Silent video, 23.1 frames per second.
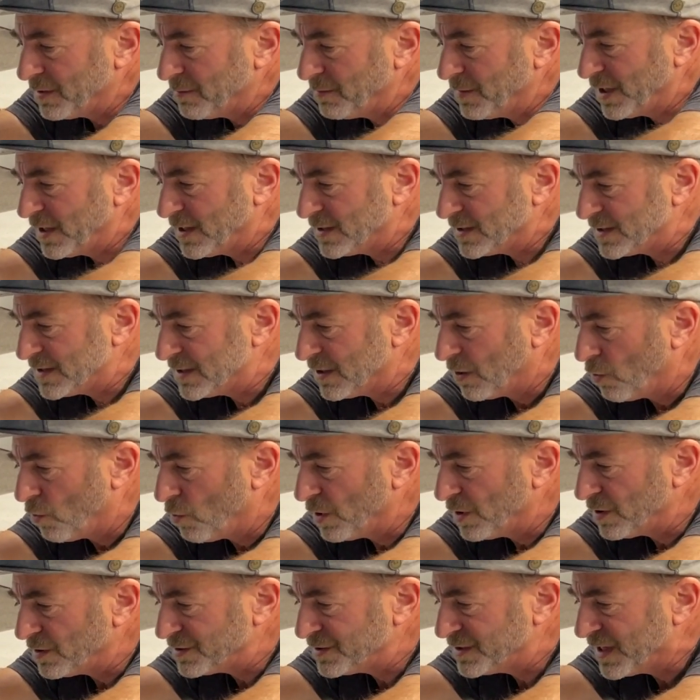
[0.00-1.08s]
because the
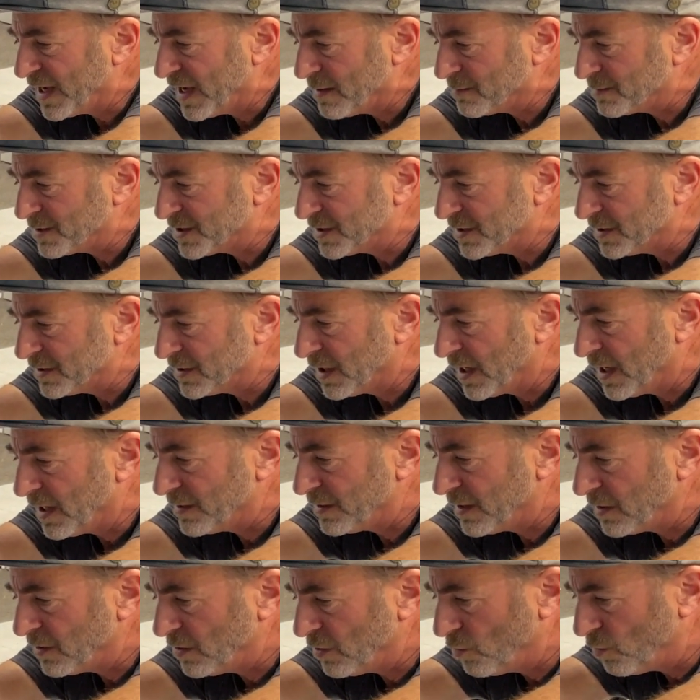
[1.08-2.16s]
oil damps it. And
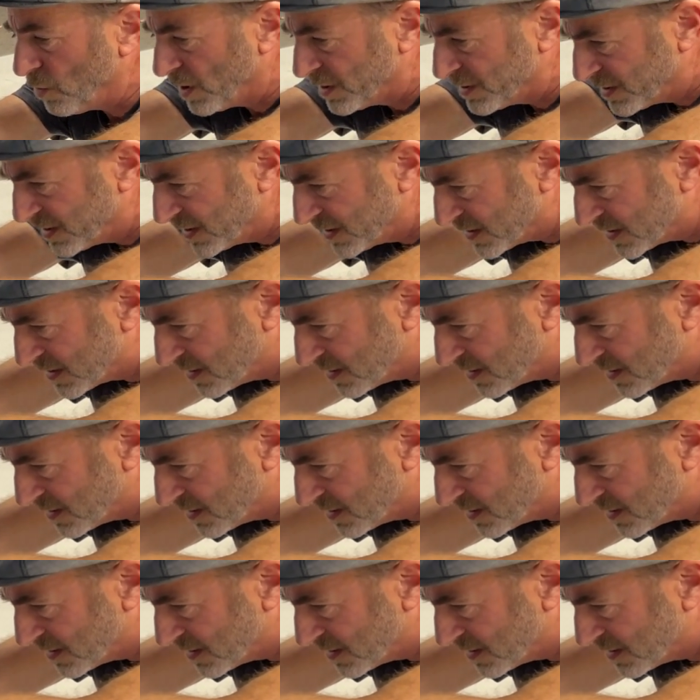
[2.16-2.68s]
then you want this